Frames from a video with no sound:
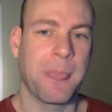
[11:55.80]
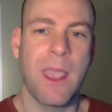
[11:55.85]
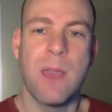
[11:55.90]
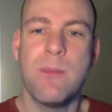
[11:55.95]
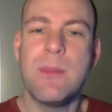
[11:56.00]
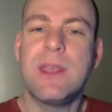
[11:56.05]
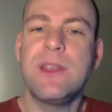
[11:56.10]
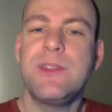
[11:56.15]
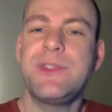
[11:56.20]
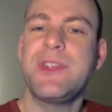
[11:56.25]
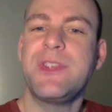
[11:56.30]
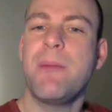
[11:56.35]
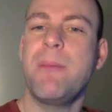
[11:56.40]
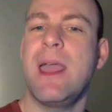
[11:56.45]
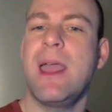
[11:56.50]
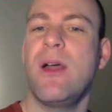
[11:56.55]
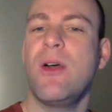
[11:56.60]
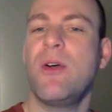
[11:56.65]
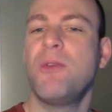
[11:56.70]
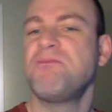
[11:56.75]
Because
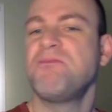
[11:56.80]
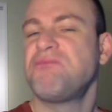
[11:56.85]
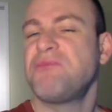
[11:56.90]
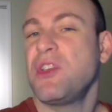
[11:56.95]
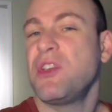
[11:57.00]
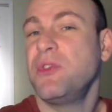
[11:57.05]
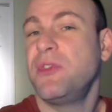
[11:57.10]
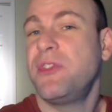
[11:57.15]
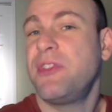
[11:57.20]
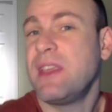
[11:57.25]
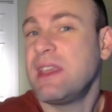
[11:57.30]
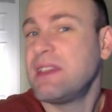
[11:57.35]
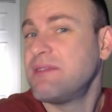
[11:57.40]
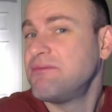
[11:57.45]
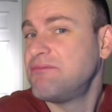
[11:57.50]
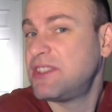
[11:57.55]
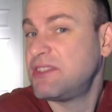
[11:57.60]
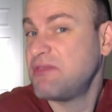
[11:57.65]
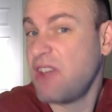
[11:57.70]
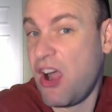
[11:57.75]
somehow those
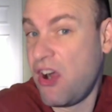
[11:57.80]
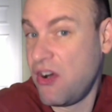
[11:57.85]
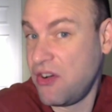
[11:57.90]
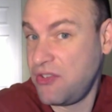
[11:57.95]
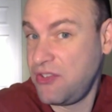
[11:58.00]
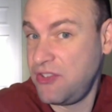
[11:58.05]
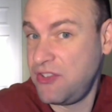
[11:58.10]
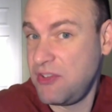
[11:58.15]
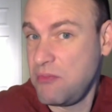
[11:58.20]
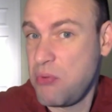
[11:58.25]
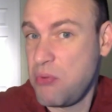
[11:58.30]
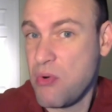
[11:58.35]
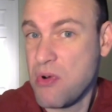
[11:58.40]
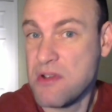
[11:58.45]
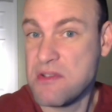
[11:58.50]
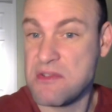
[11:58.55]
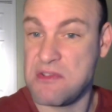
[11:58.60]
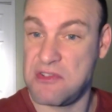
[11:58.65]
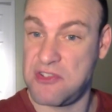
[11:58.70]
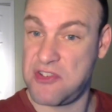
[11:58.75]
things aren't as
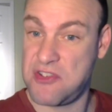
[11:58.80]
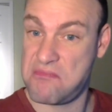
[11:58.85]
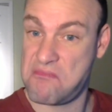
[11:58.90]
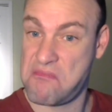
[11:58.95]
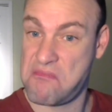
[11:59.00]
important.